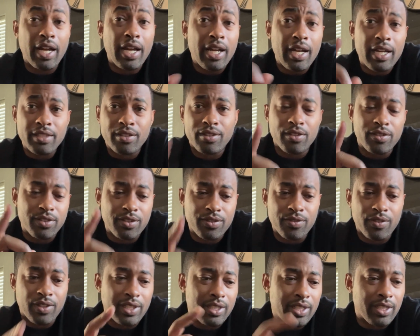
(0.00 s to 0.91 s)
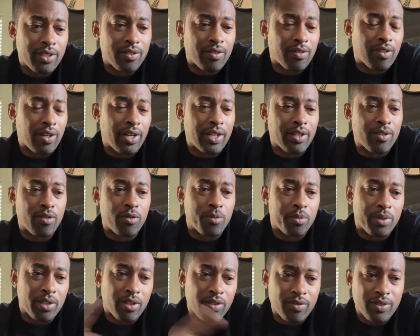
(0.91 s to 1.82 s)
And so it's funny, right? We'll
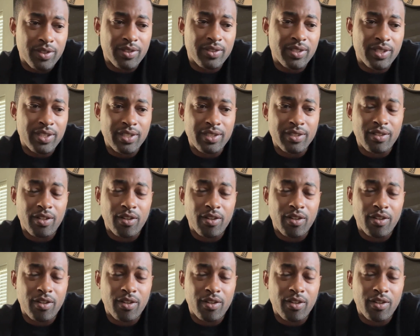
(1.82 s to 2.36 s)
be overseas.